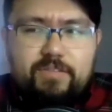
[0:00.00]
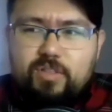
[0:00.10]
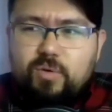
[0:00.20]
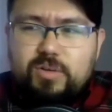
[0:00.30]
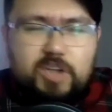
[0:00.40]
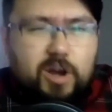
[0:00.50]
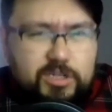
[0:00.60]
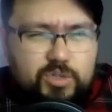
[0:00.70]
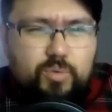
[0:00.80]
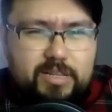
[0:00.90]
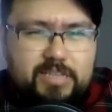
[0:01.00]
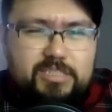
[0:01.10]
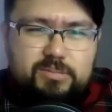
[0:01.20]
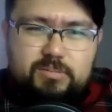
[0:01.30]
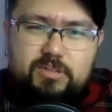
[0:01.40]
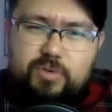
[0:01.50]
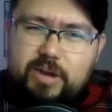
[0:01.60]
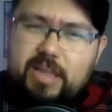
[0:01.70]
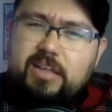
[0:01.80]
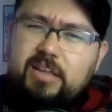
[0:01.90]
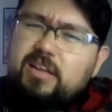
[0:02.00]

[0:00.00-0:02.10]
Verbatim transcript: though it's hard to really create